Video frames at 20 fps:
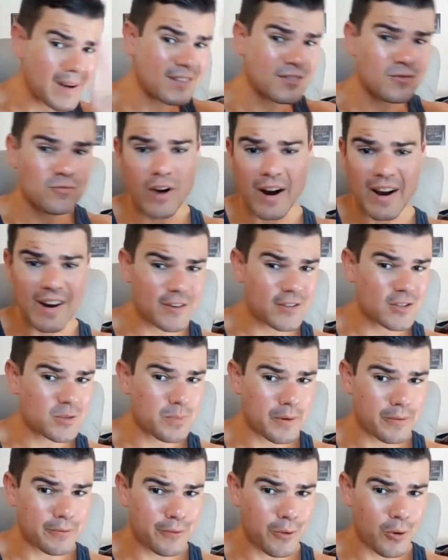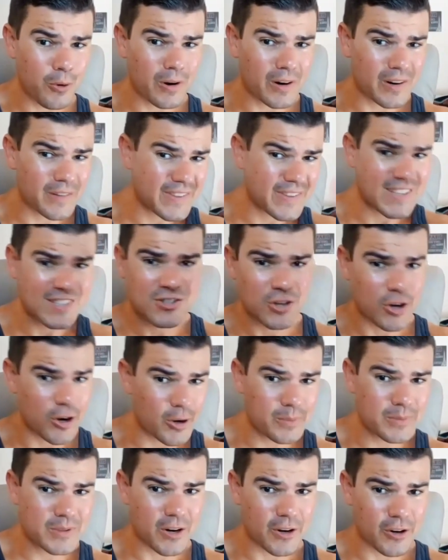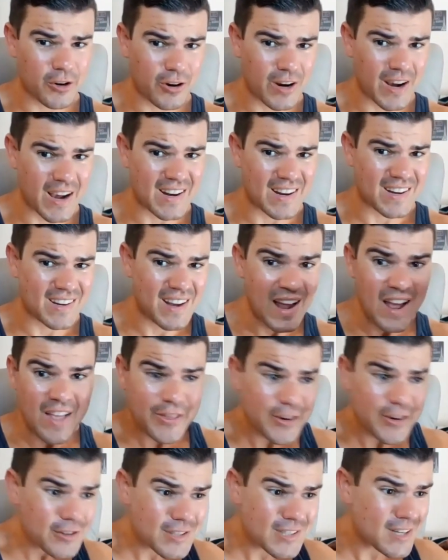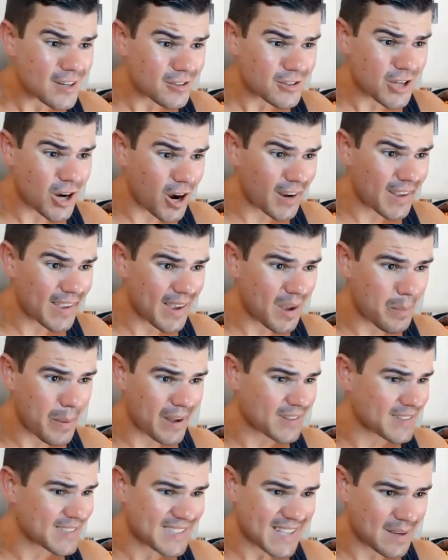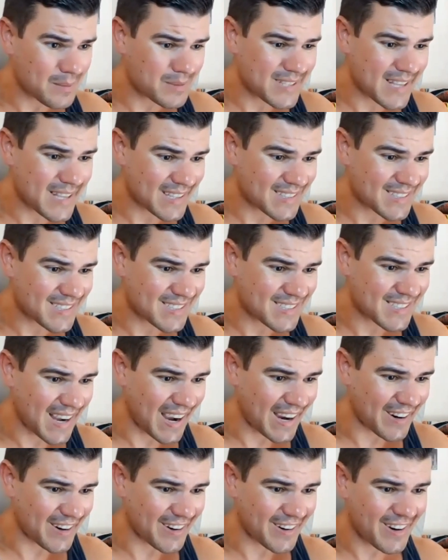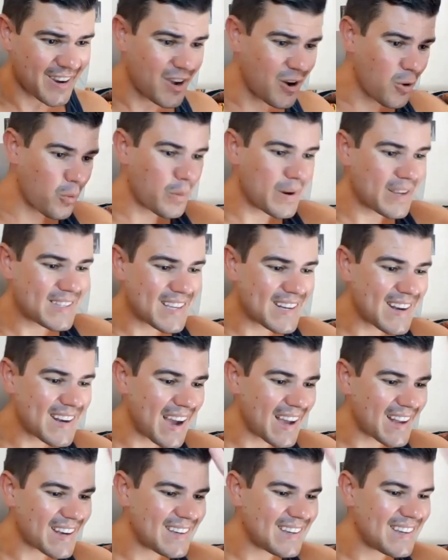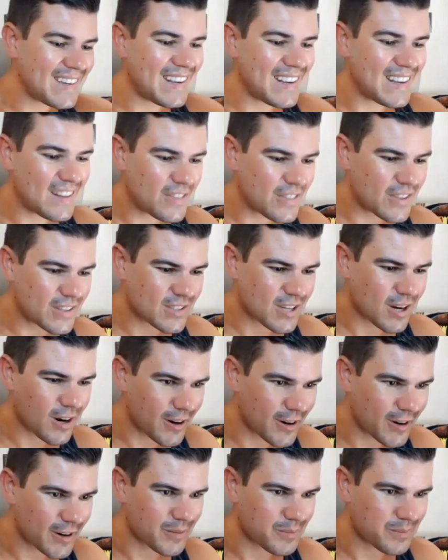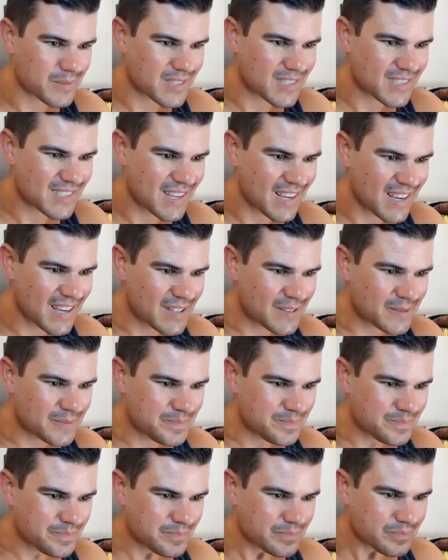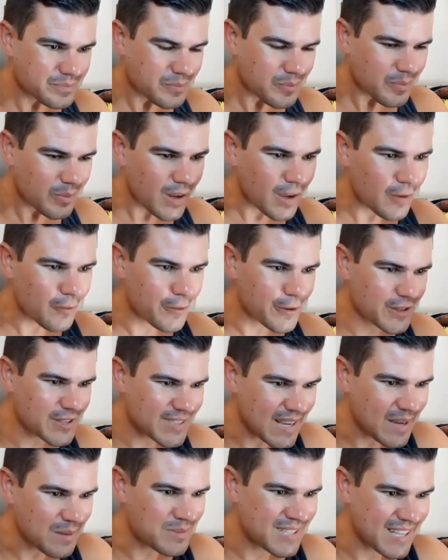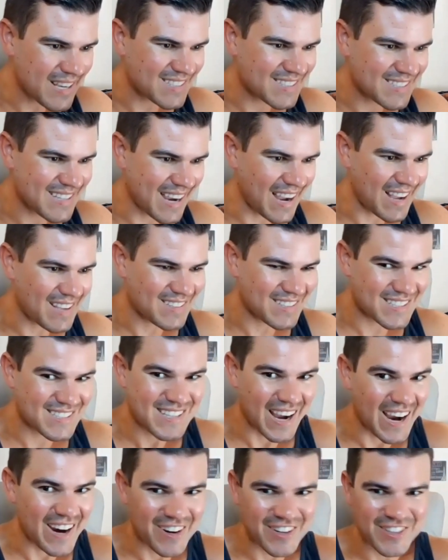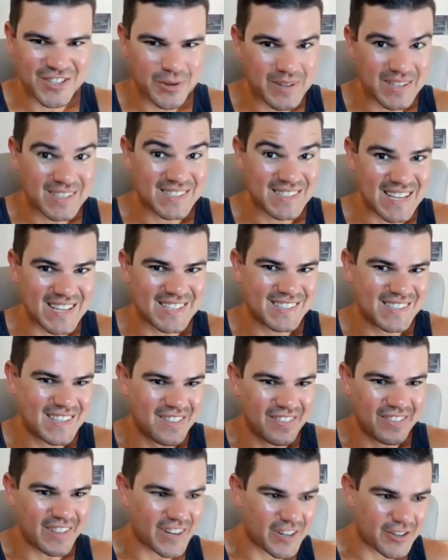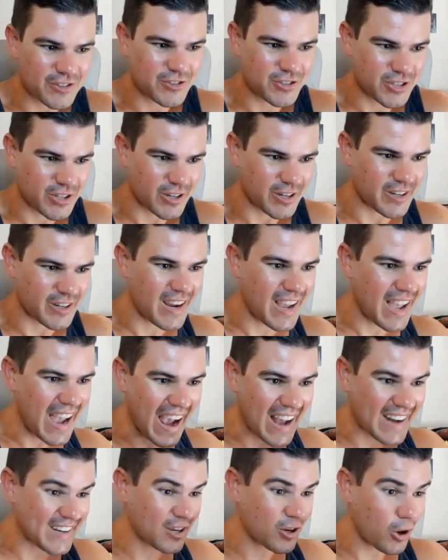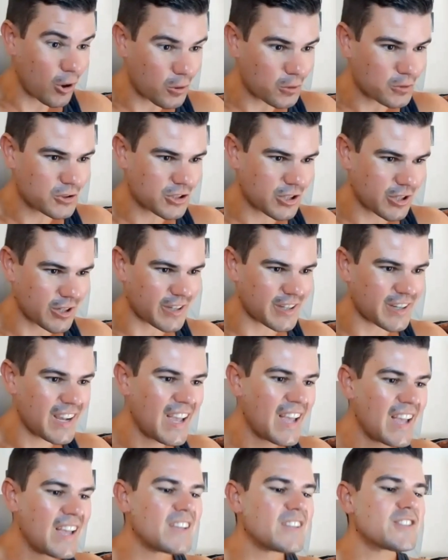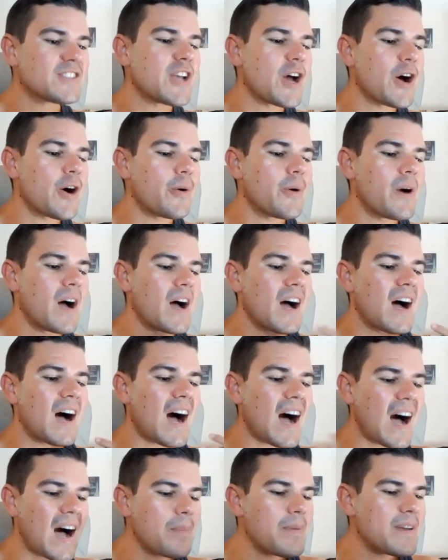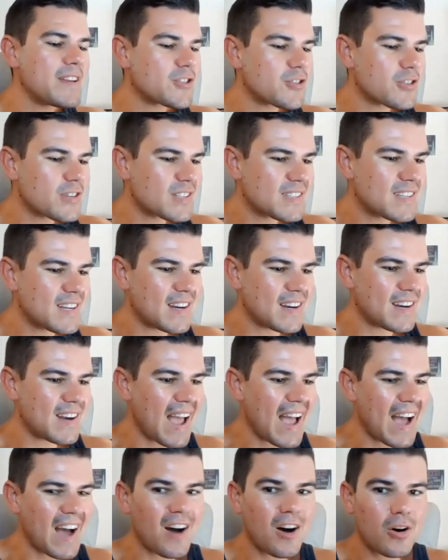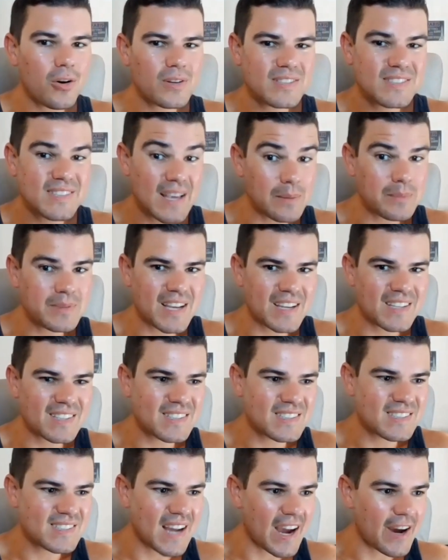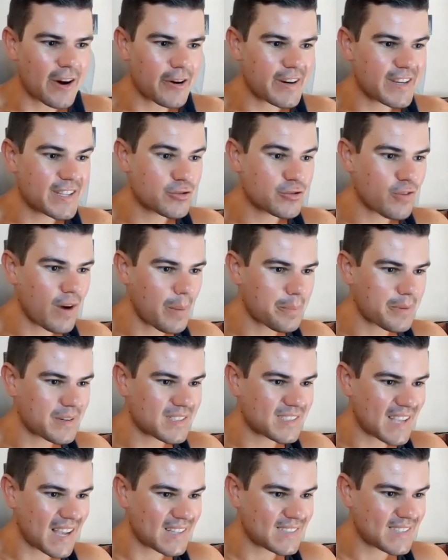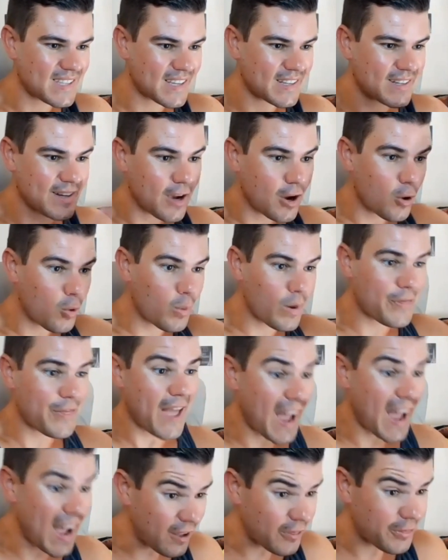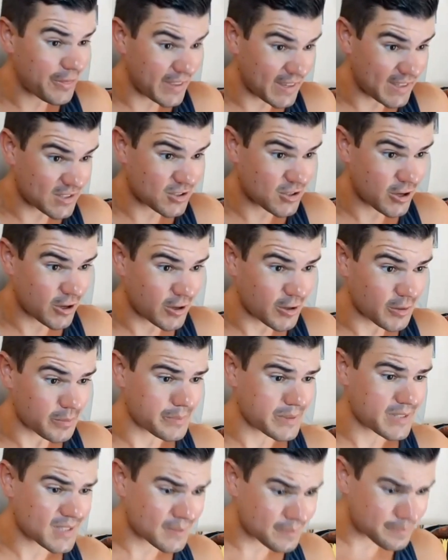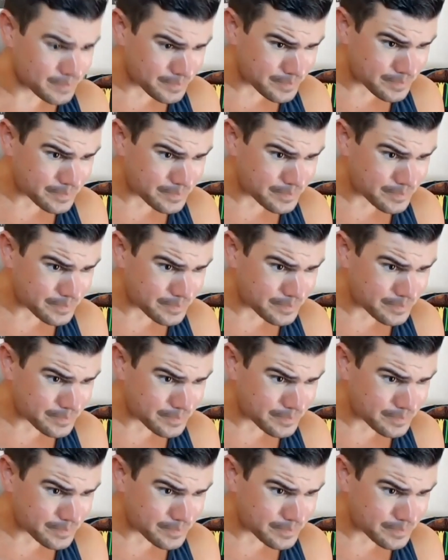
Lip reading: Whitman and writers before these terms are created, they're still talking about same-sex desire. We did not need the terms for same-sex desire to exist in literature and in culture. So I'm interested in how same-sex desire is represented without these terms.